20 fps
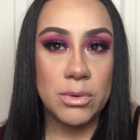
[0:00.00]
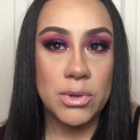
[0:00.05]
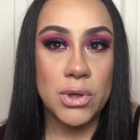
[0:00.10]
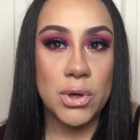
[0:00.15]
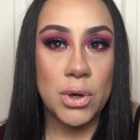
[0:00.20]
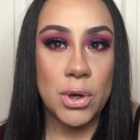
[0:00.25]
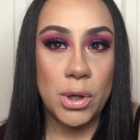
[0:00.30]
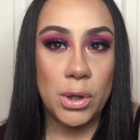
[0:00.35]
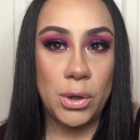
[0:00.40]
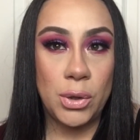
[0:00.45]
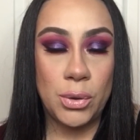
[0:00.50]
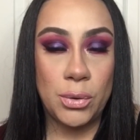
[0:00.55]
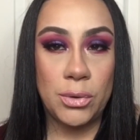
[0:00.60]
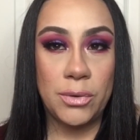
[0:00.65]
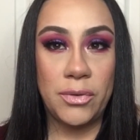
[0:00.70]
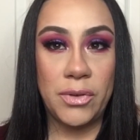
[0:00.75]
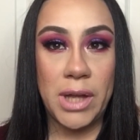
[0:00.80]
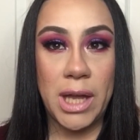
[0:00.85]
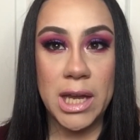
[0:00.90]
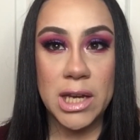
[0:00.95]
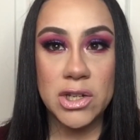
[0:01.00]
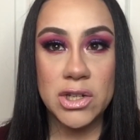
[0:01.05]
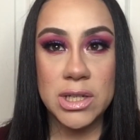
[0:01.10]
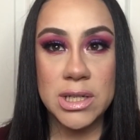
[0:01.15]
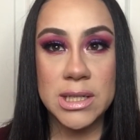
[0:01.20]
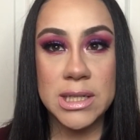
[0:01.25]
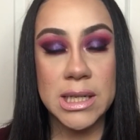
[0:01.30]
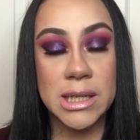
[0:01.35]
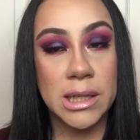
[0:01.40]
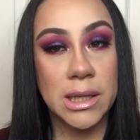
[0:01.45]
turn on your
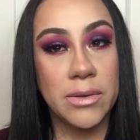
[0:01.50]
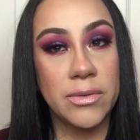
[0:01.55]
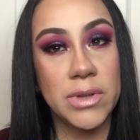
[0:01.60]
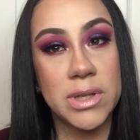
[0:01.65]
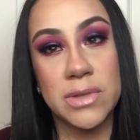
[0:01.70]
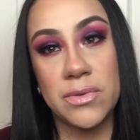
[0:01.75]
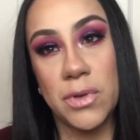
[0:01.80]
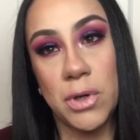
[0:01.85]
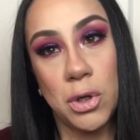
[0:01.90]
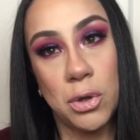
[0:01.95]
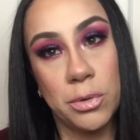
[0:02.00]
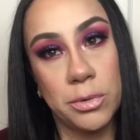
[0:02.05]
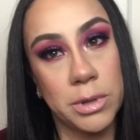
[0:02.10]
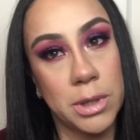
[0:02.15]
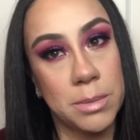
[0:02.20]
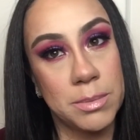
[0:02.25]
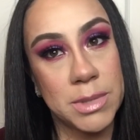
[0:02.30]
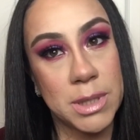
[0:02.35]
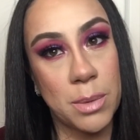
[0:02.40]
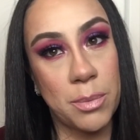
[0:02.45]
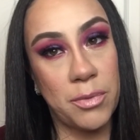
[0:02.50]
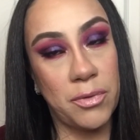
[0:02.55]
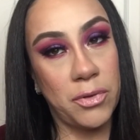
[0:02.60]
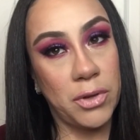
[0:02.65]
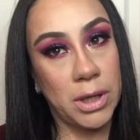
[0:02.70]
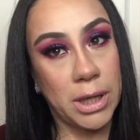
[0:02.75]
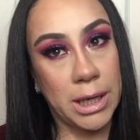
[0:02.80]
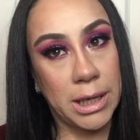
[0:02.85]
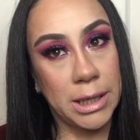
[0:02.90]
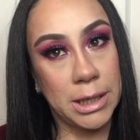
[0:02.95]
notifications, and give this video a thumbs up if
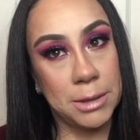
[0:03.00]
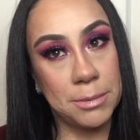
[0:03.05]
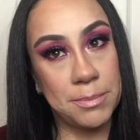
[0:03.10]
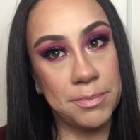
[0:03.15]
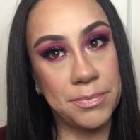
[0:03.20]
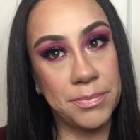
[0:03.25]
you like it.